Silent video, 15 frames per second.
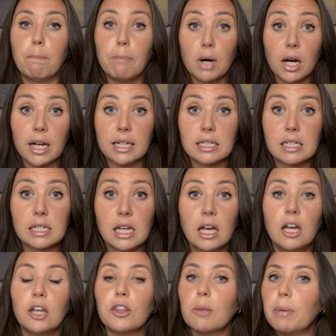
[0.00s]
But
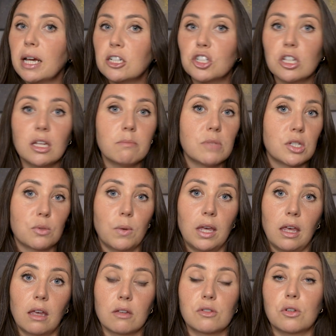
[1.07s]
the pendulum
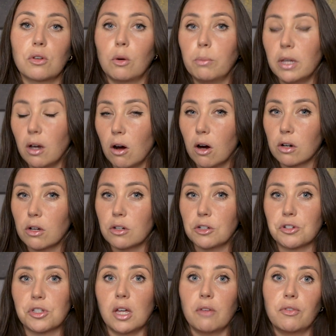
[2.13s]
swings, so don't be hard on
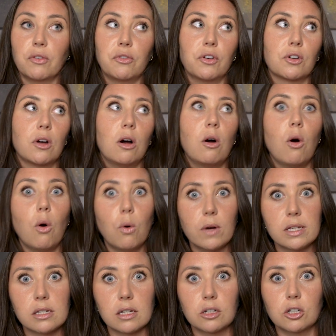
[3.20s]
yourself if you're not
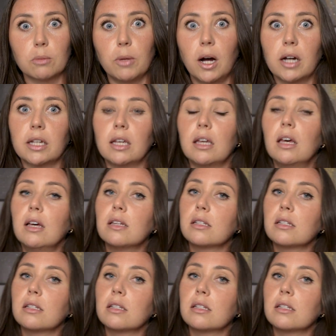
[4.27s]
always in your body.